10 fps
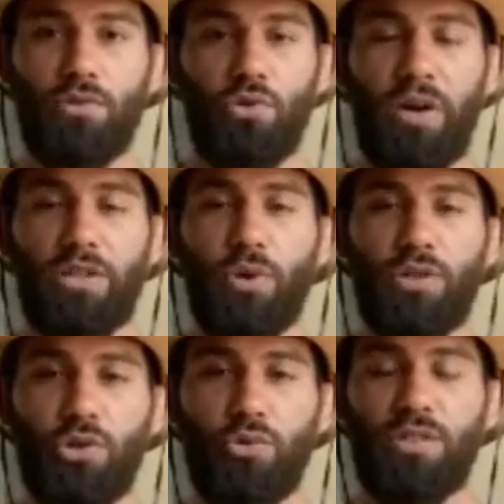
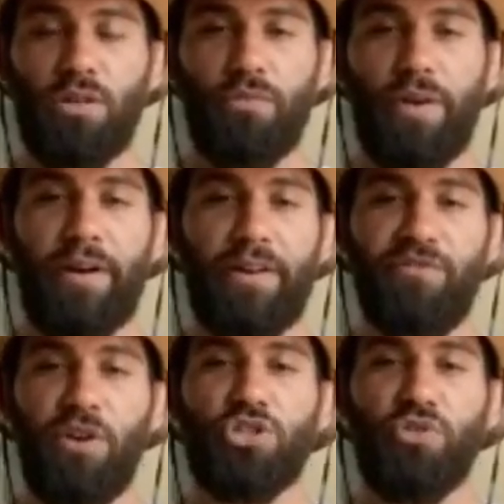2022 was a very
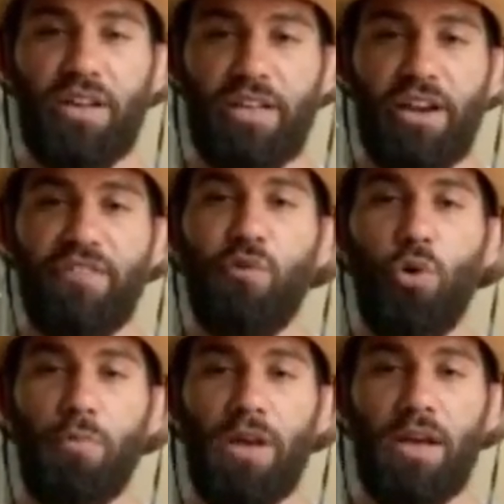frustrating year
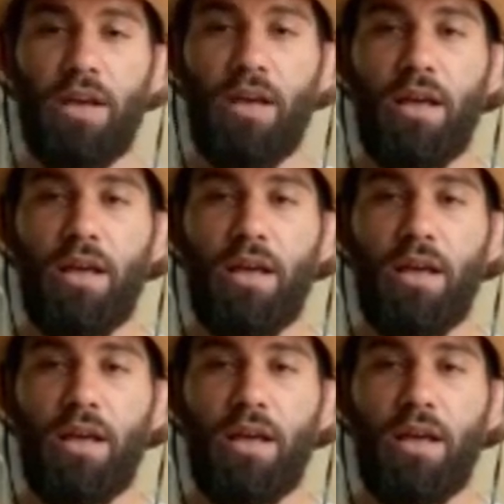for me.